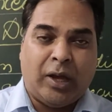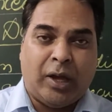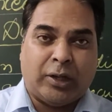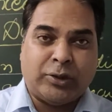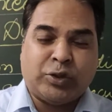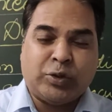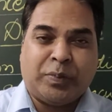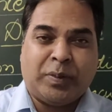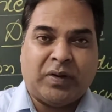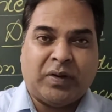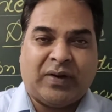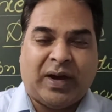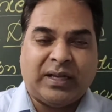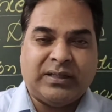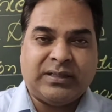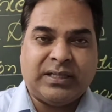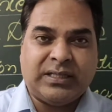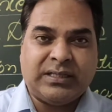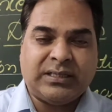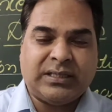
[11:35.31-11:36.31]

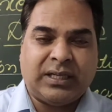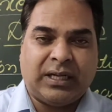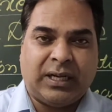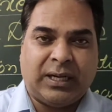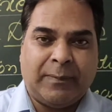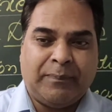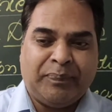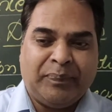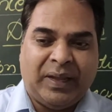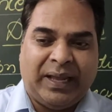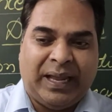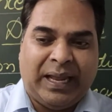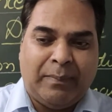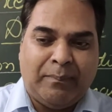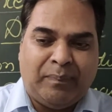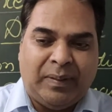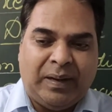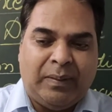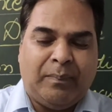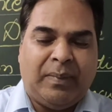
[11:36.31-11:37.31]
supervises the
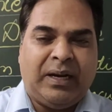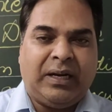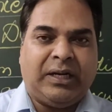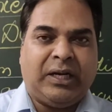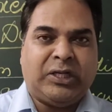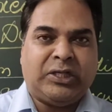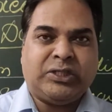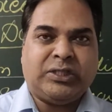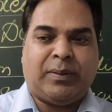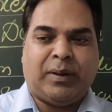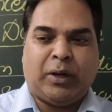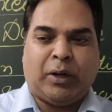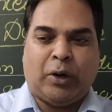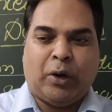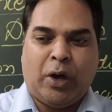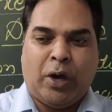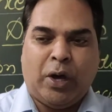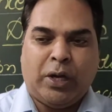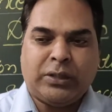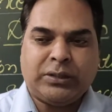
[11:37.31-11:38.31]
implementation of the
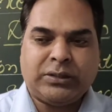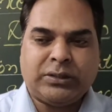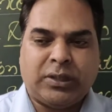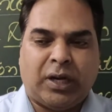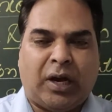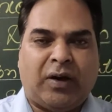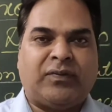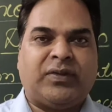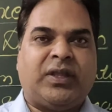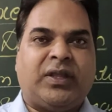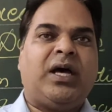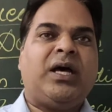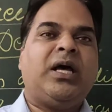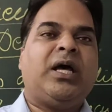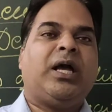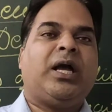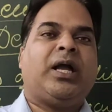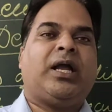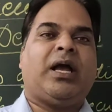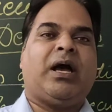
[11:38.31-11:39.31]
laws of the
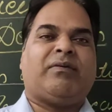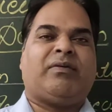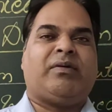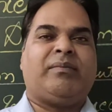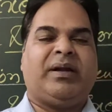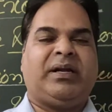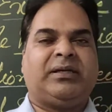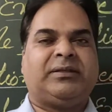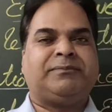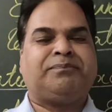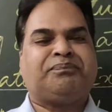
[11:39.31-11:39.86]
government.